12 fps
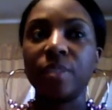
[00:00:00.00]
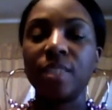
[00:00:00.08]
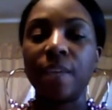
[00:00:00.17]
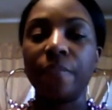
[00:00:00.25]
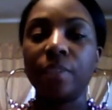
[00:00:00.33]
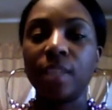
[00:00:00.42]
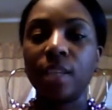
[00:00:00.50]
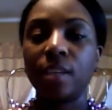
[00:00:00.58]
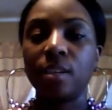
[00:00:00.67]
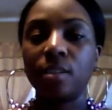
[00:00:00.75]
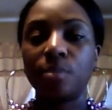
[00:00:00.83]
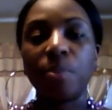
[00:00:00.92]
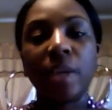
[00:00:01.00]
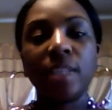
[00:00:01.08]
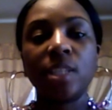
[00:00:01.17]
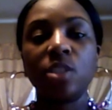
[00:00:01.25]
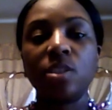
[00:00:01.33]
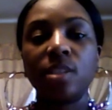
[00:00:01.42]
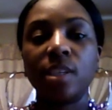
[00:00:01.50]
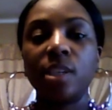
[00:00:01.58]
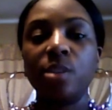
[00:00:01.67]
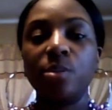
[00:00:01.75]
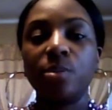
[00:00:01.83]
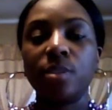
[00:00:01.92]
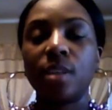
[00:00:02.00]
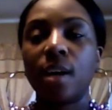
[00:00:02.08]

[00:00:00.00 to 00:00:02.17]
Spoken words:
Definitely pay attention to cues.